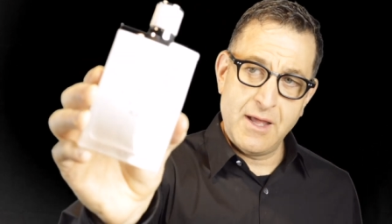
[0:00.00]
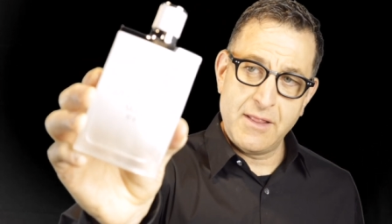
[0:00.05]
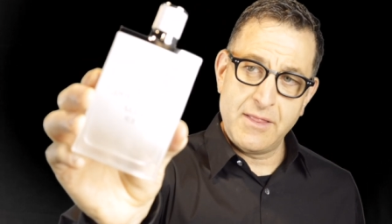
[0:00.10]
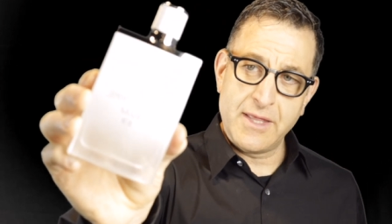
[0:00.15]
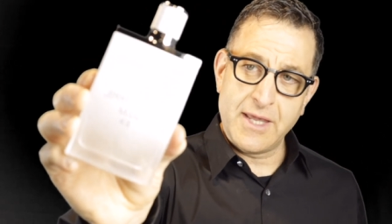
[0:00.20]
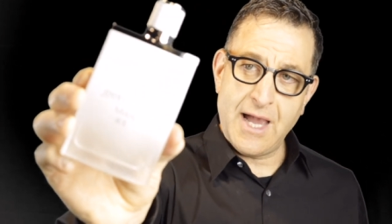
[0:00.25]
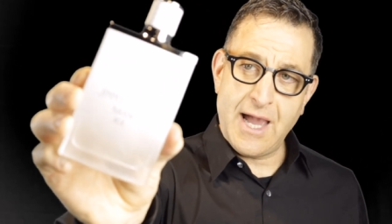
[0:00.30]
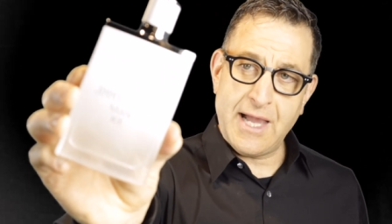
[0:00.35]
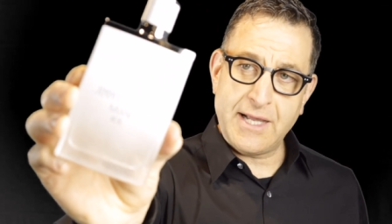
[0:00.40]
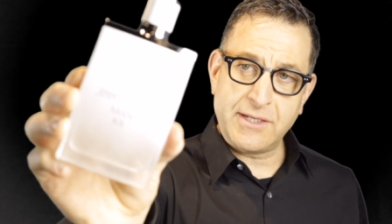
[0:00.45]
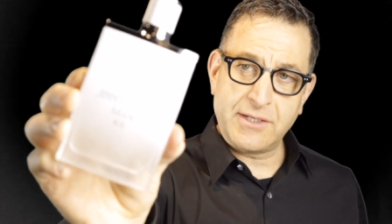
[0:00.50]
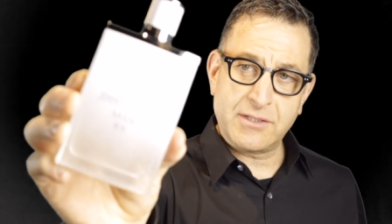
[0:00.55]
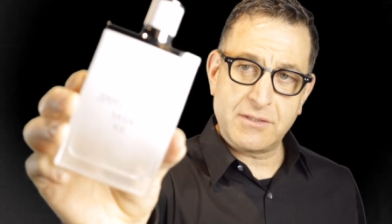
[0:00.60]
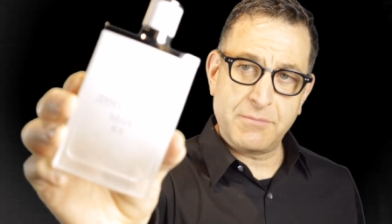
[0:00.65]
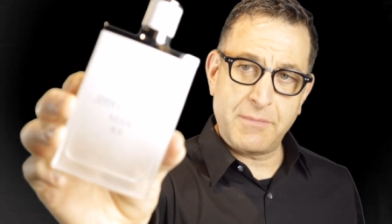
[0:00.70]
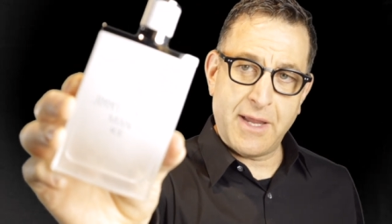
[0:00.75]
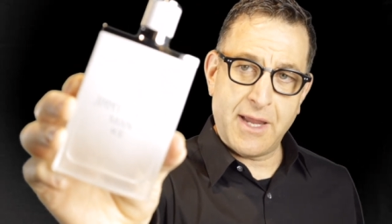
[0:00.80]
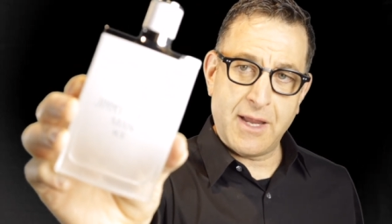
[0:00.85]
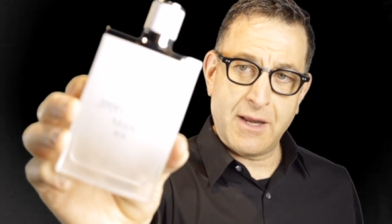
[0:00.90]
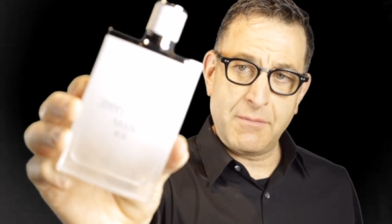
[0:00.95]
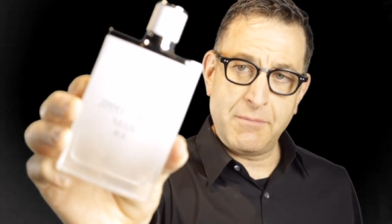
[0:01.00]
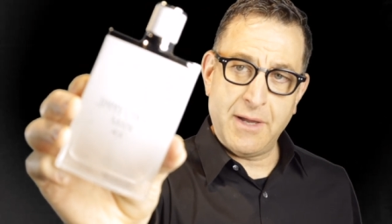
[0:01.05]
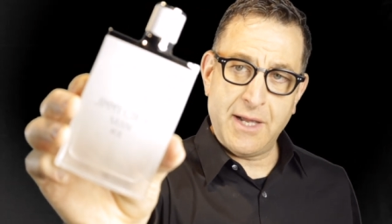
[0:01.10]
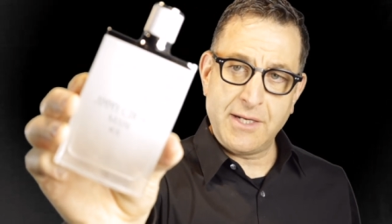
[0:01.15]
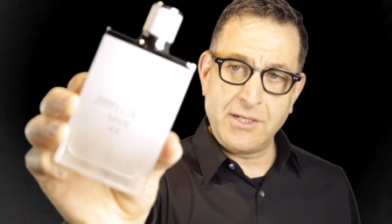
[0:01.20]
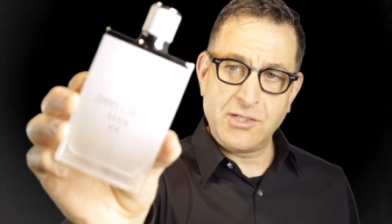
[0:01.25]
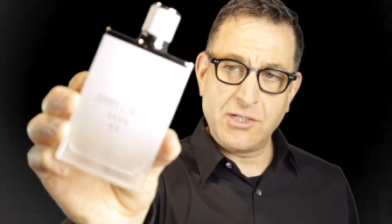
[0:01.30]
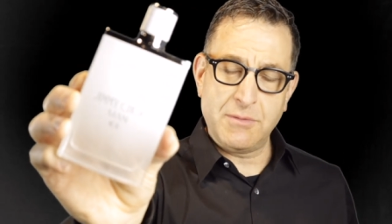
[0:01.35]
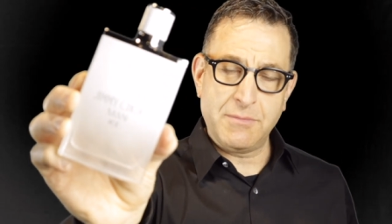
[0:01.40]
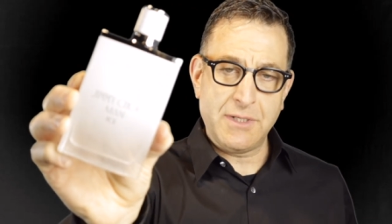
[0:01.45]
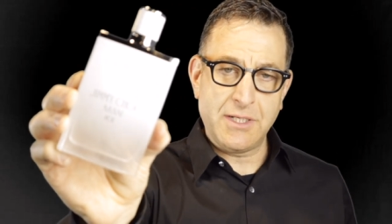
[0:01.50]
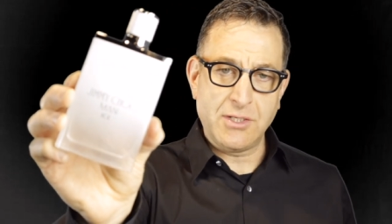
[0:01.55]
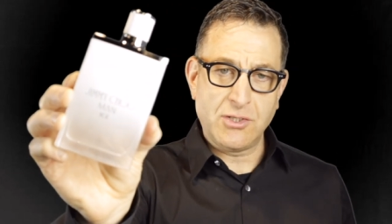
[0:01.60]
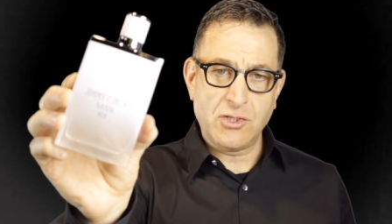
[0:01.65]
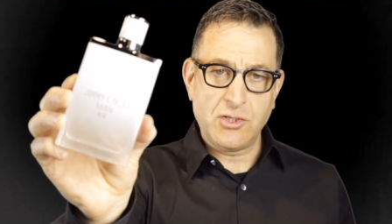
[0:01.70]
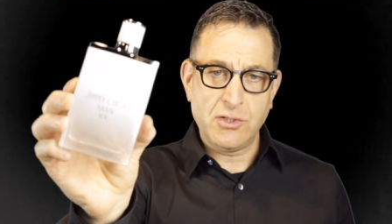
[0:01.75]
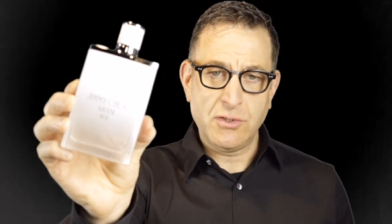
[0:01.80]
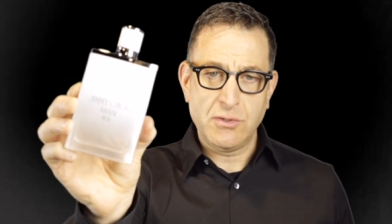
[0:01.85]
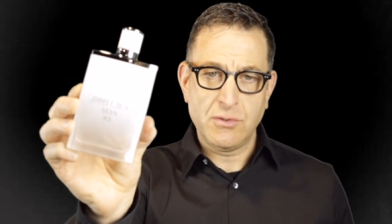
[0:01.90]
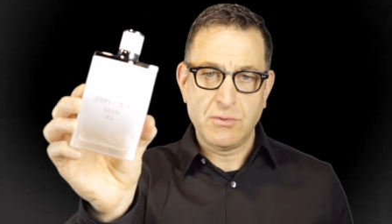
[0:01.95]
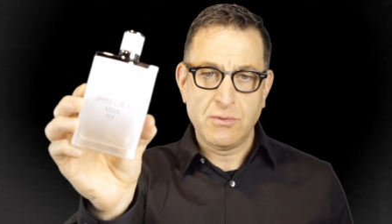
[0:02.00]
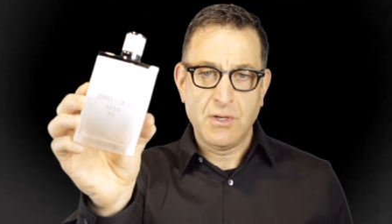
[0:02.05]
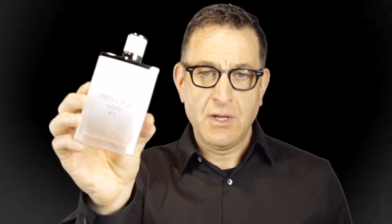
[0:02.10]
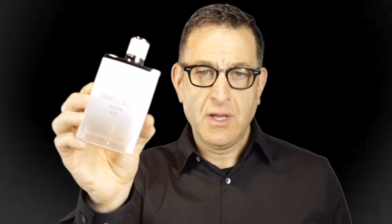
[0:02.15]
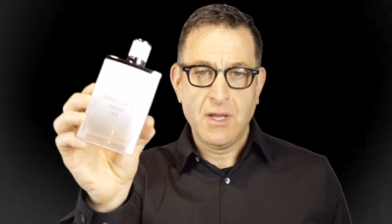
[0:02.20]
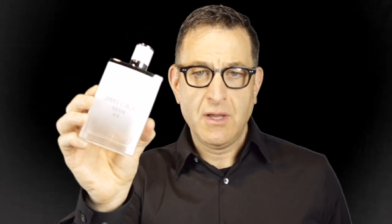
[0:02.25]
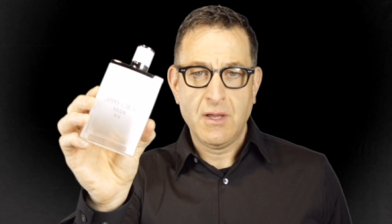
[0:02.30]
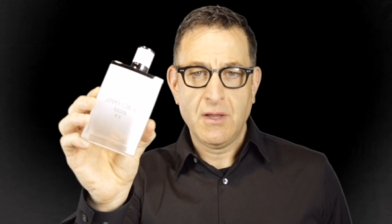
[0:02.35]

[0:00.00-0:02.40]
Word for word: The Iceman by Jimmy Choo.